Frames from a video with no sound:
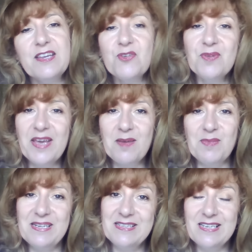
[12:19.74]
you
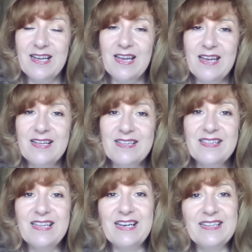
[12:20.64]
name it,
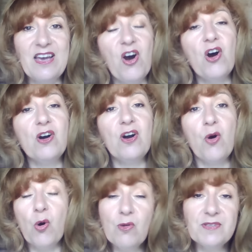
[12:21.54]
that are
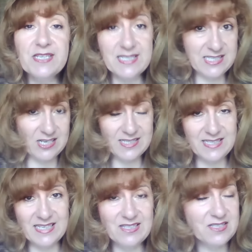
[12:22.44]
all
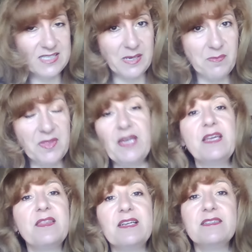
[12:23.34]
discussing the same
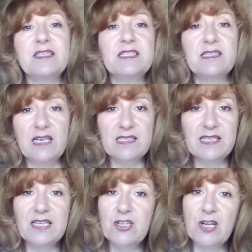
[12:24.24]
thing. They're
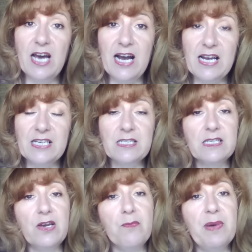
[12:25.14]
discussing the
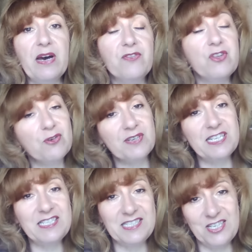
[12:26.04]
lies about the
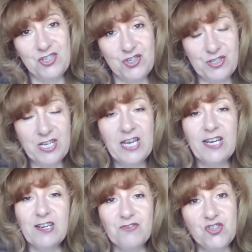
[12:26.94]
organization
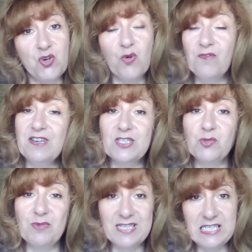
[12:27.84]
of
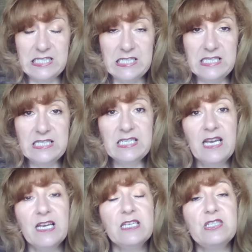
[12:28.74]
Jehovah's Witnesses.
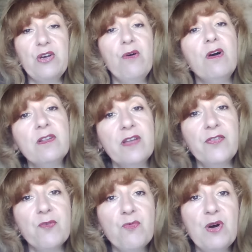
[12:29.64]
So
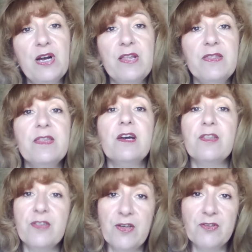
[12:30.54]
another one,
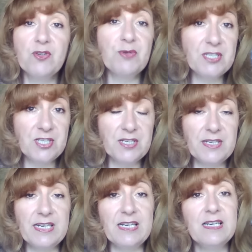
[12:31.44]
another
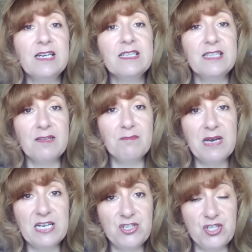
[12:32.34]
criteria that
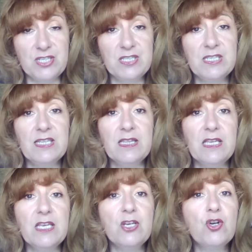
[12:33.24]
matches
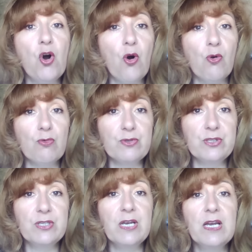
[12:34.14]
the cult